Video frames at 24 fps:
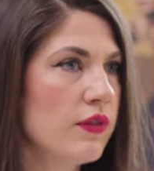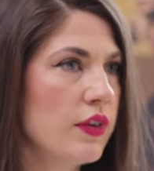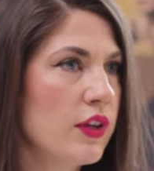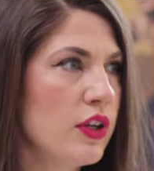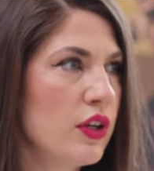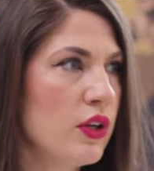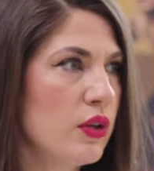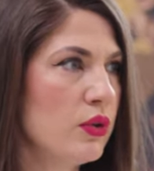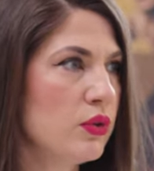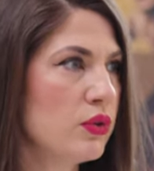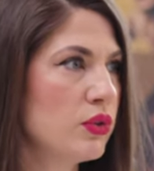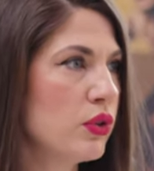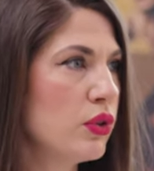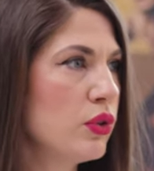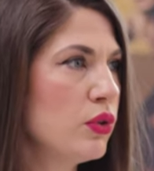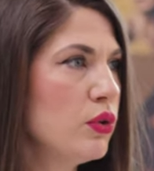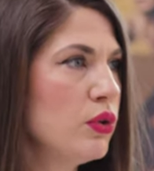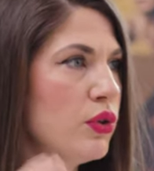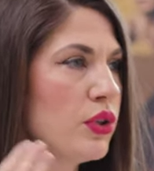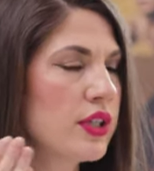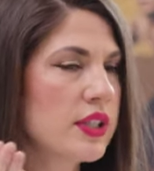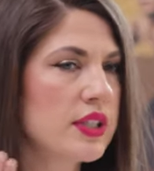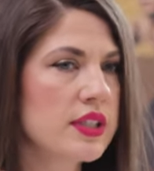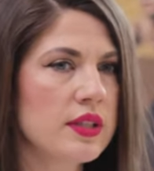for you, so
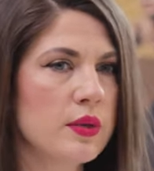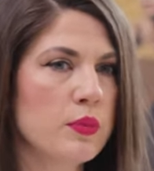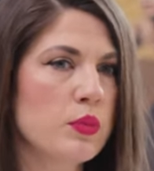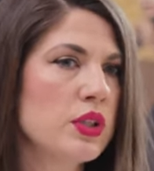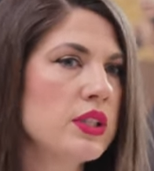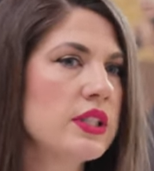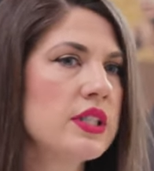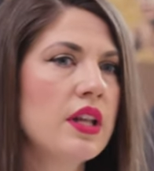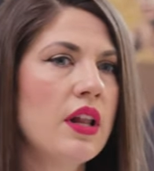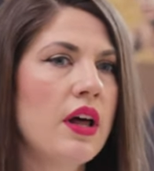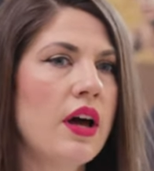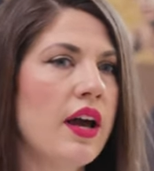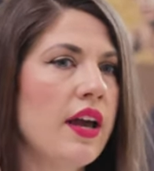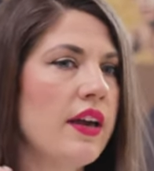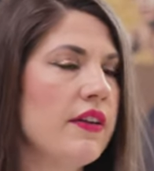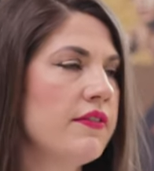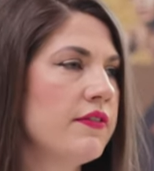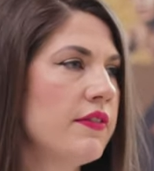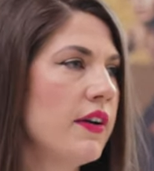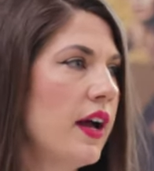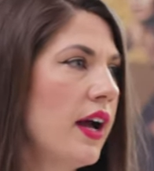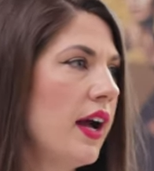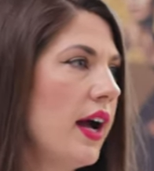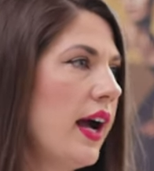you look at someone's
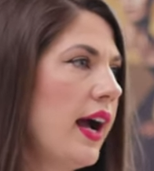life